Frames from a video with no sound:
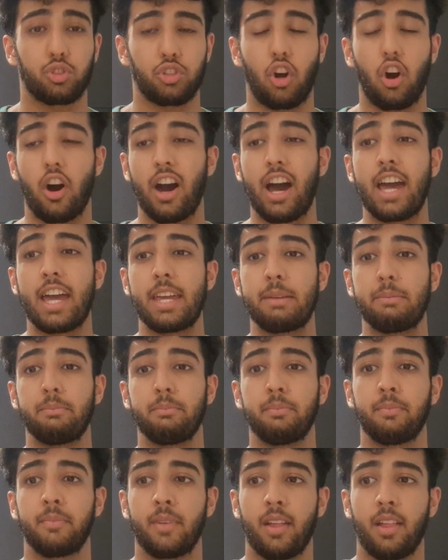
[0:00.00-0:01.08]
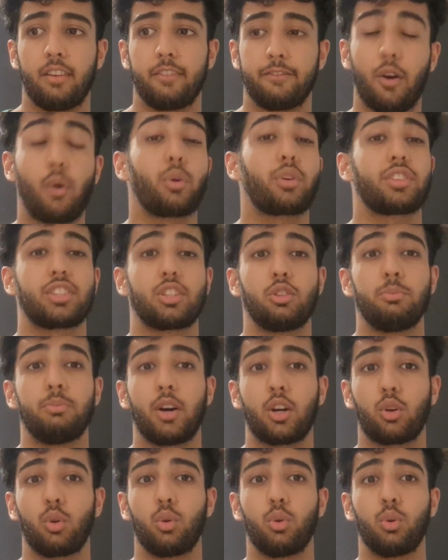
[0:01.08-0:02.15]
time focusing on my
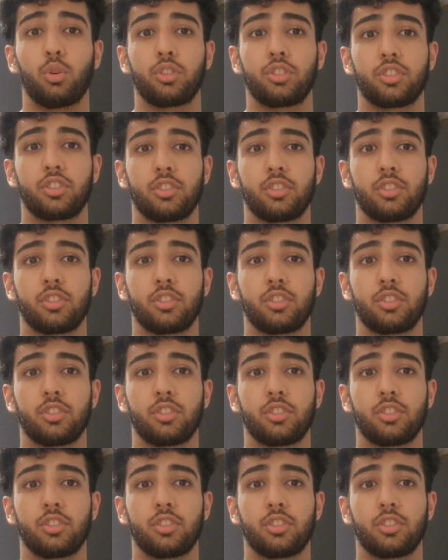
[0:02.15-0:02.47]
course.